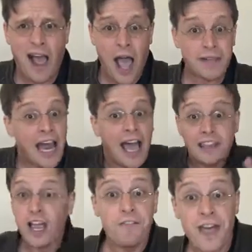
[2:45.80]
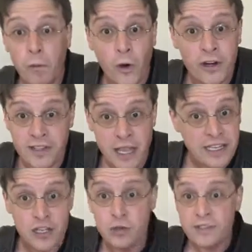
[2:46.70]
I mean, I love that word
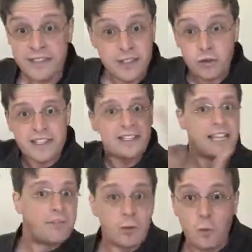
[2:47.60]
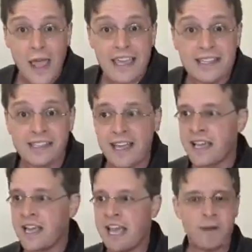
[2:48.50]
and used in different ways.
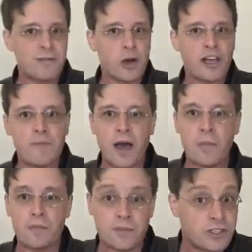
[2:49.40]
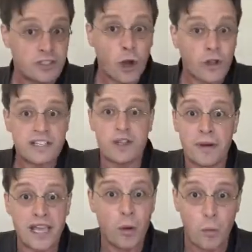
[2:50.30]
Like, if I'm talking about calling
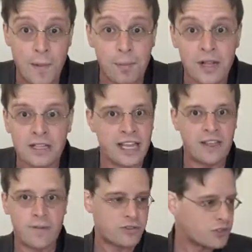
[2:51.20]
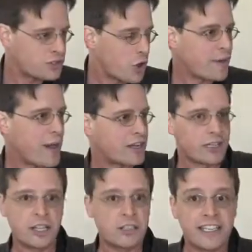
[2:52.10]
somebody a wimp, like I'm talking about a
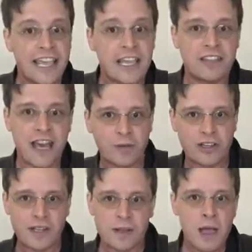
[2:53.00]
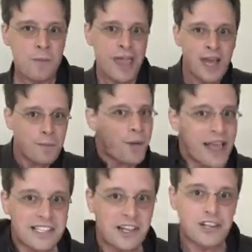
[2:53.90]
little geek that I'm gonna pick up
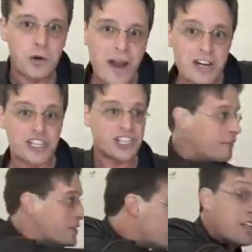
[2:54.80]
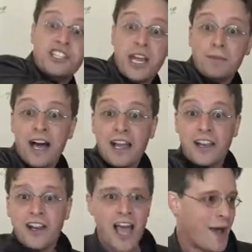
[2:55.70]
by his underwear and shove into a gym
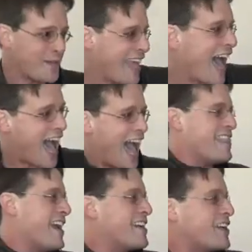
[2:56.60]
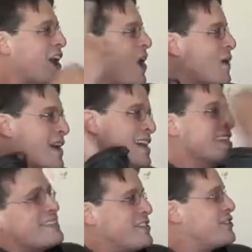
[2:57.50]
locker, I'm like, haha, there you go!
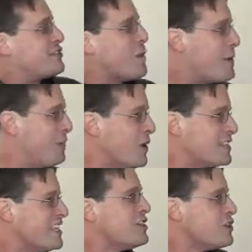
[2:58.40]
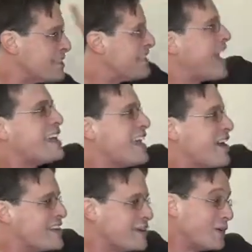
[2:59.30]
You stupid pussy, you stay in
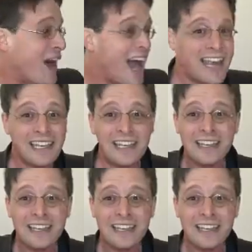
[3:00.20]
there and you rot!